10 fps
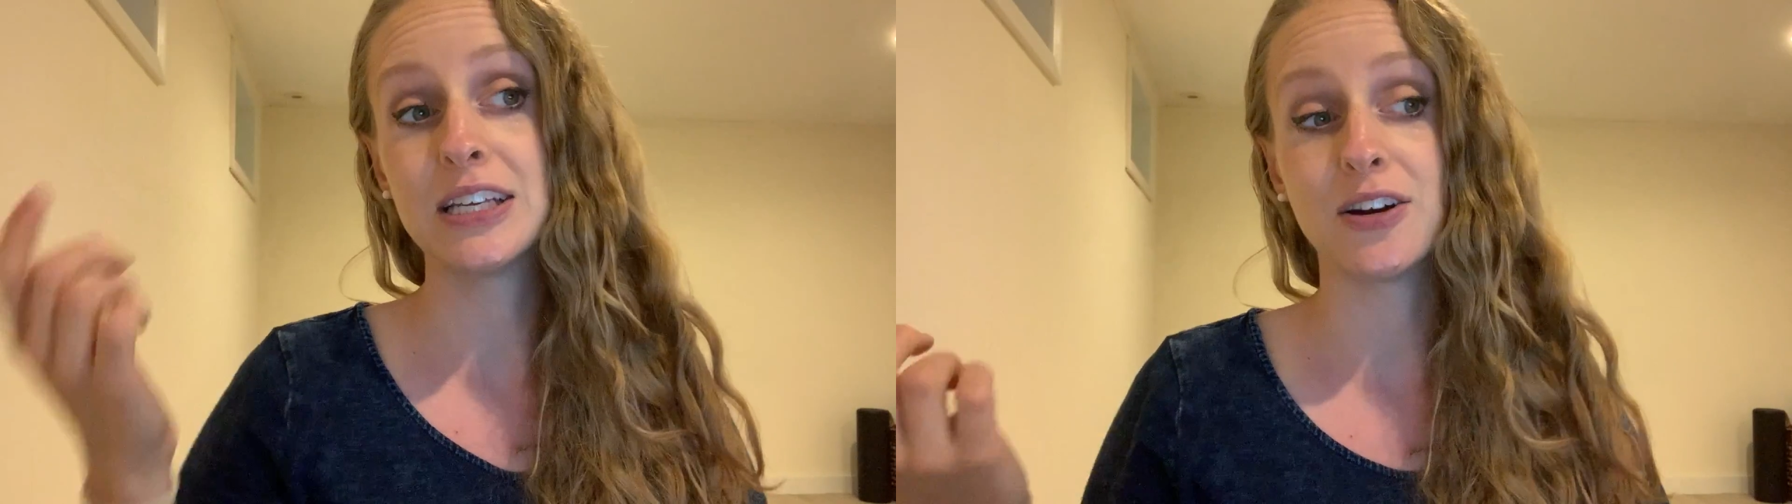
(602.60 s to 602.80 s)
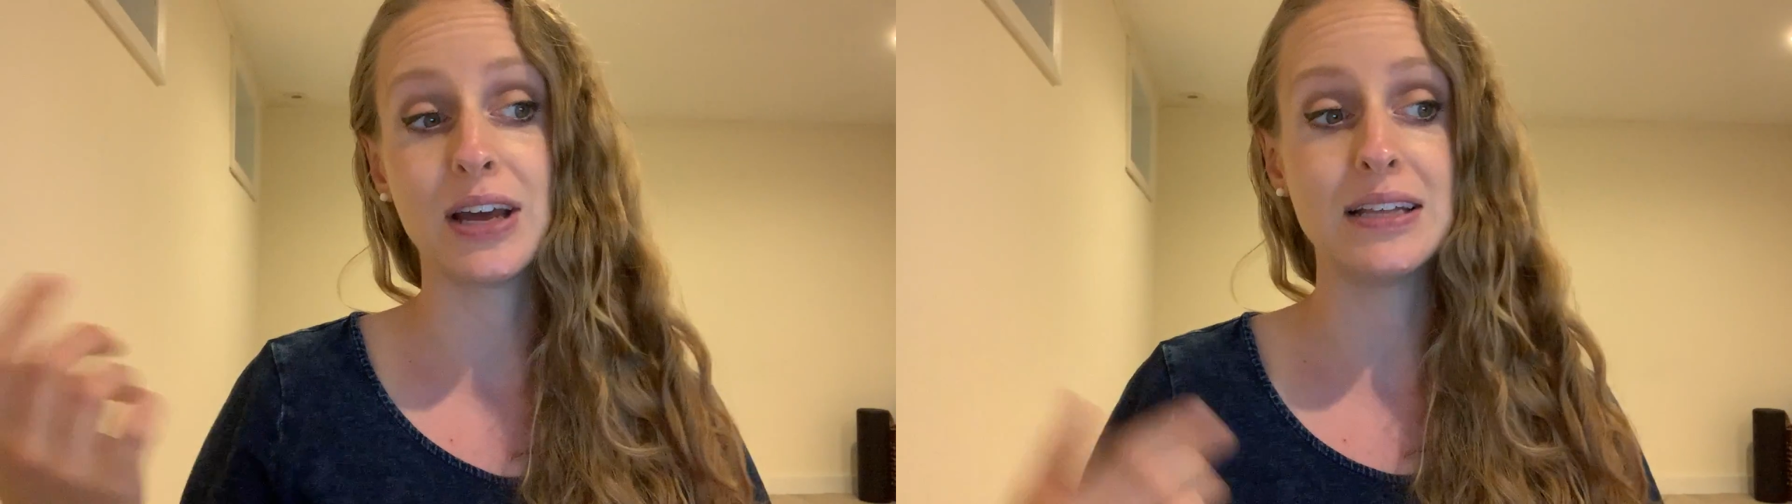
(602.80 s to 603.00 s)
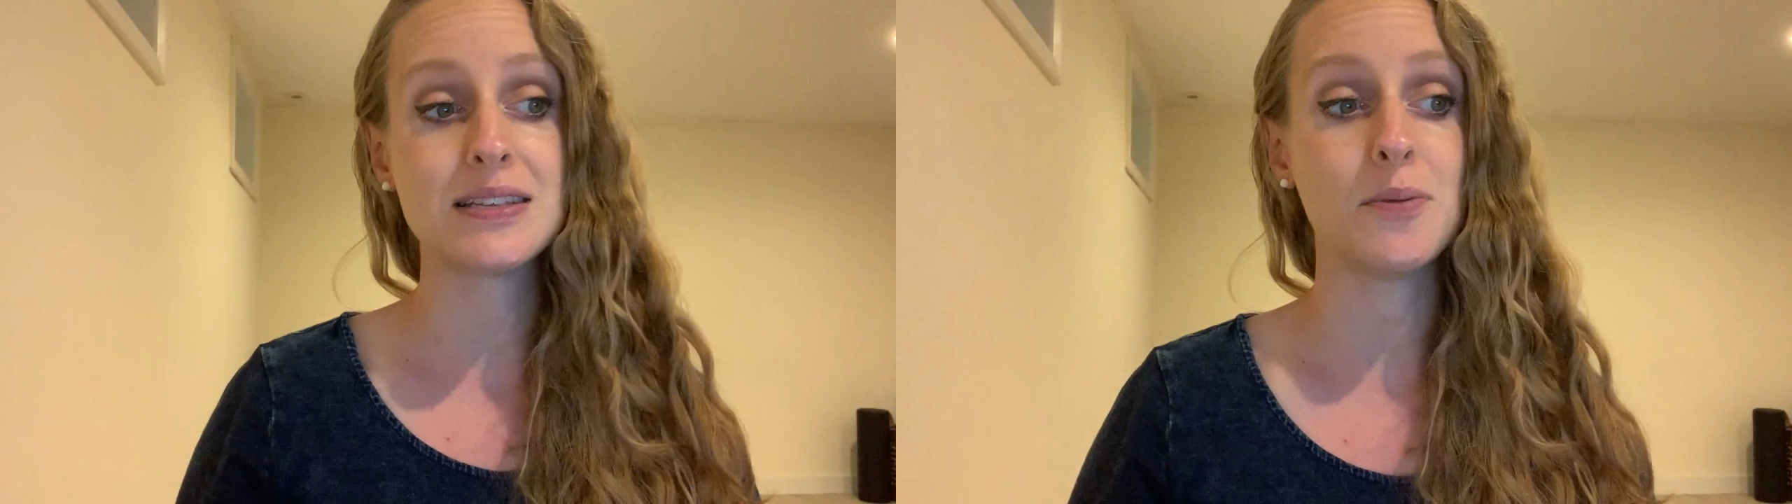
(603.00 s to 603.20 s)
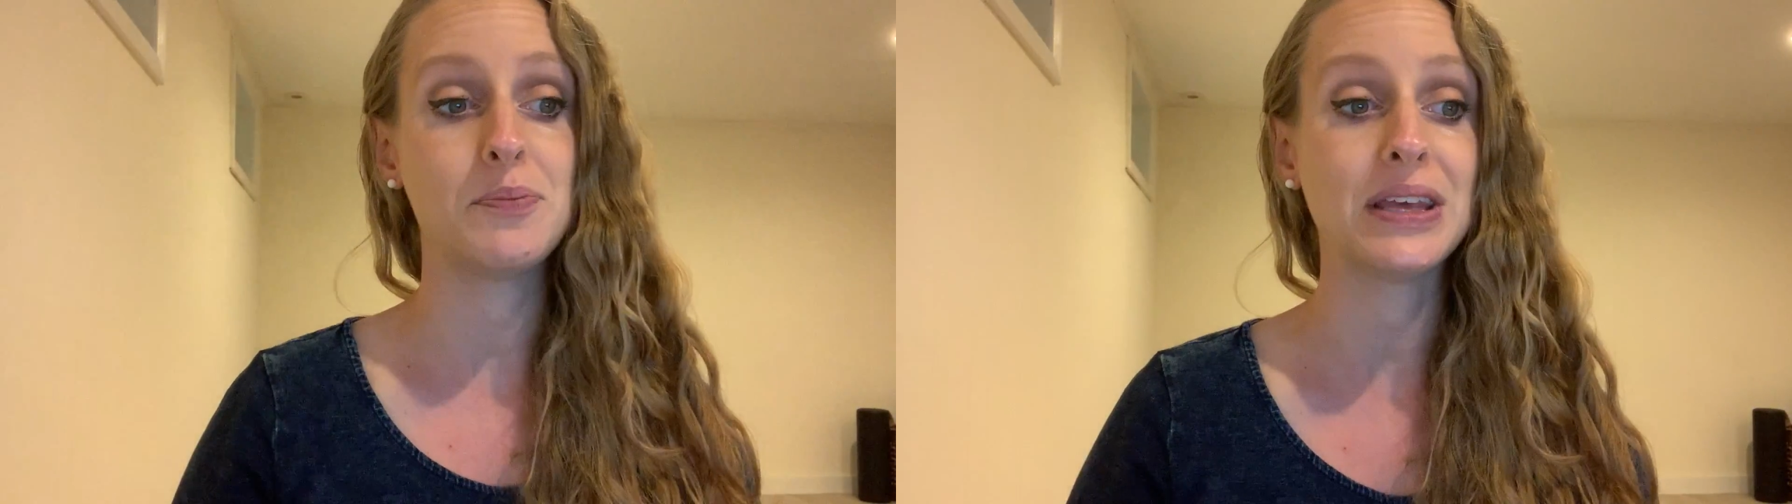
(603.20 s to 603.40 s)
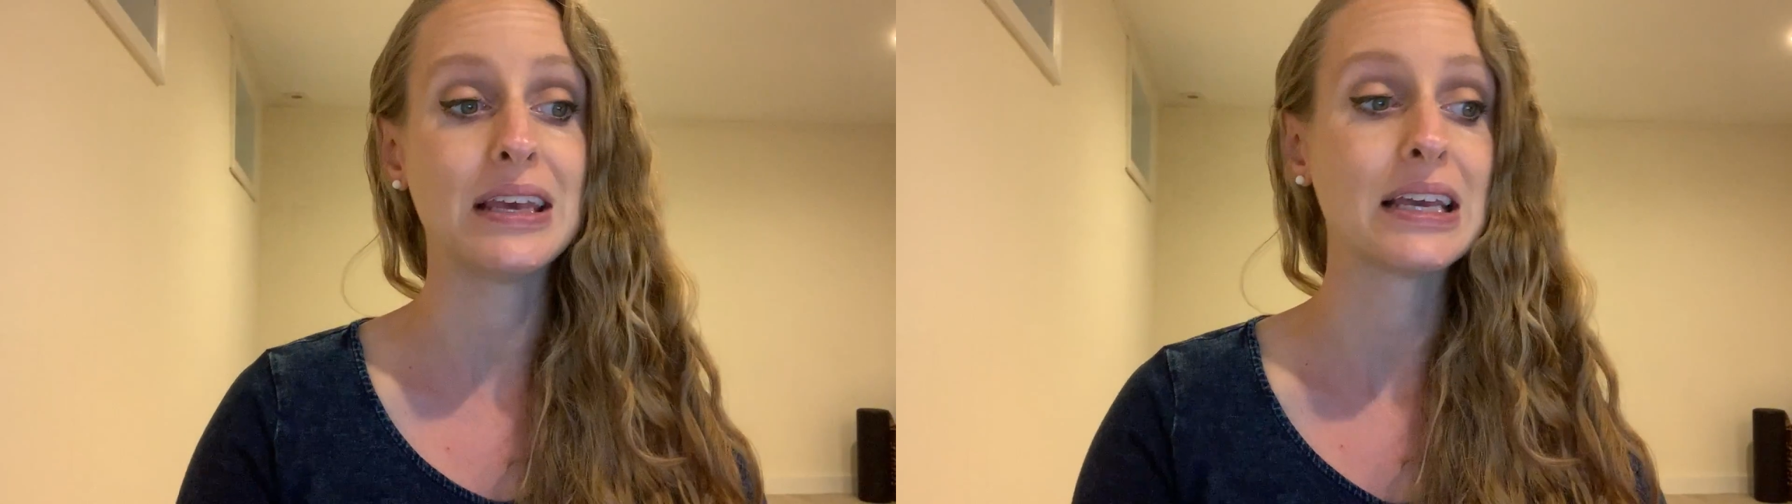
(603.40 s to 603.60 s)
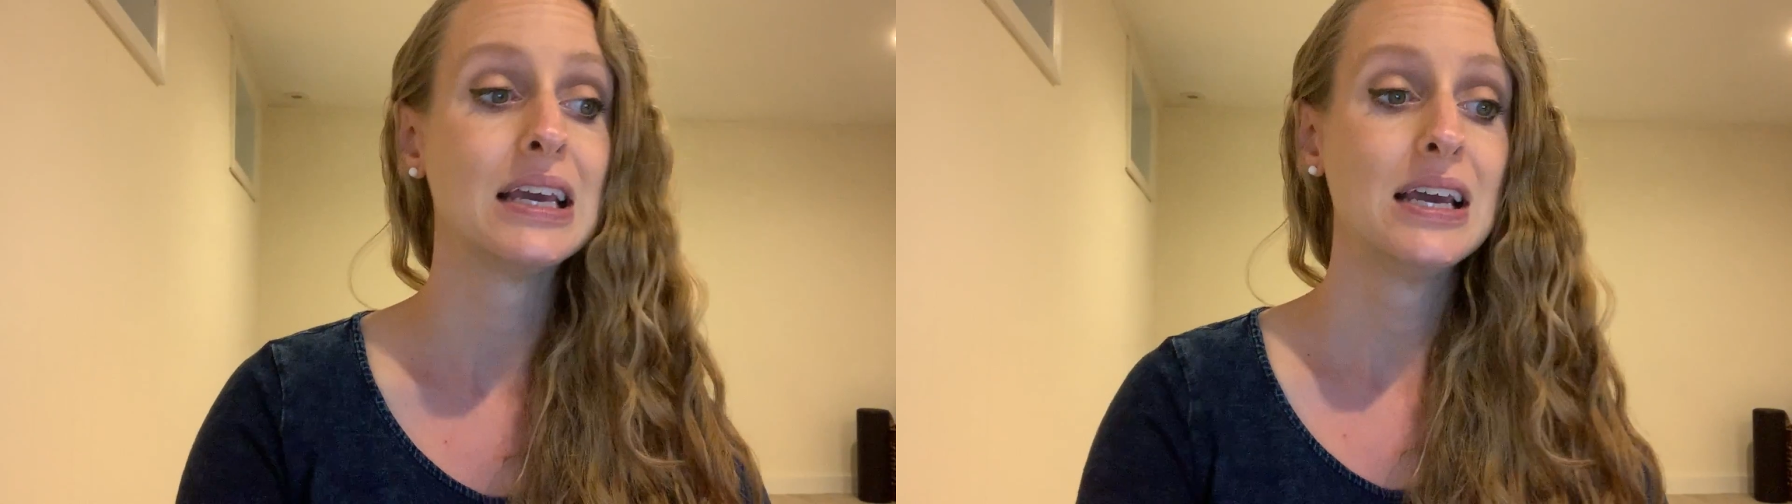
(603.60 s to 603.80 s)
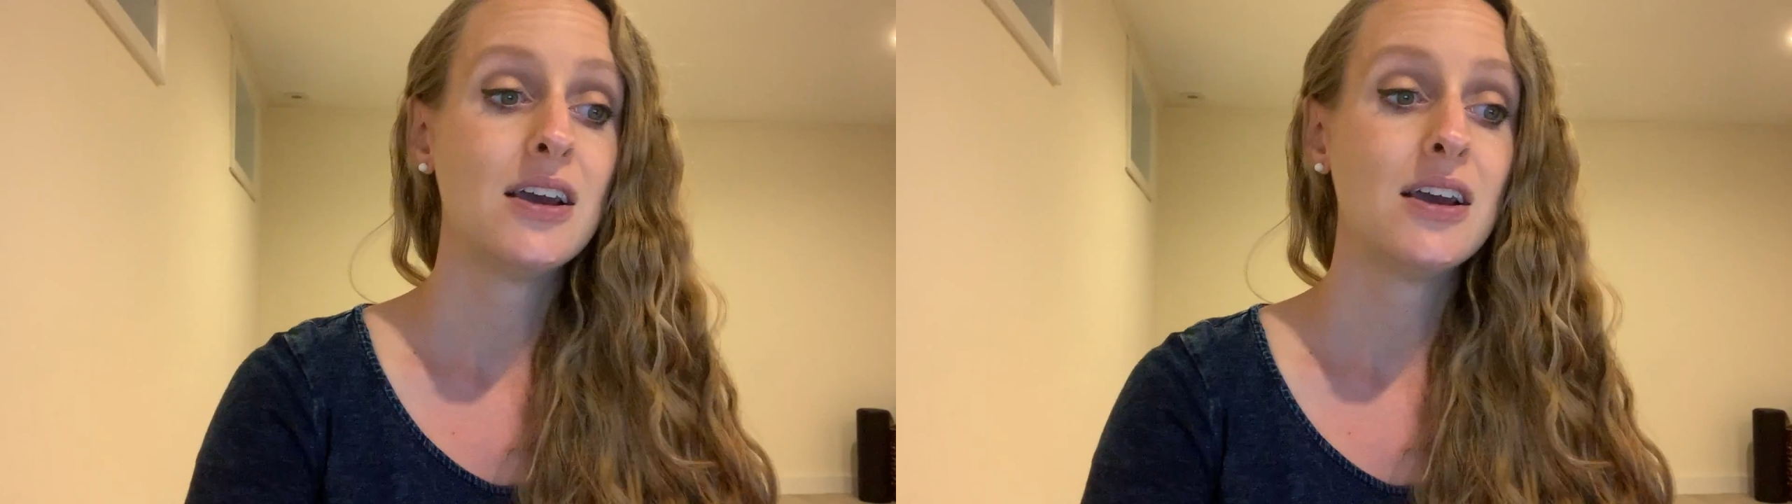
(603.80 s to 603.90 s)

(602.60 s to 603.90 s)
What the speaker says: it ends up being,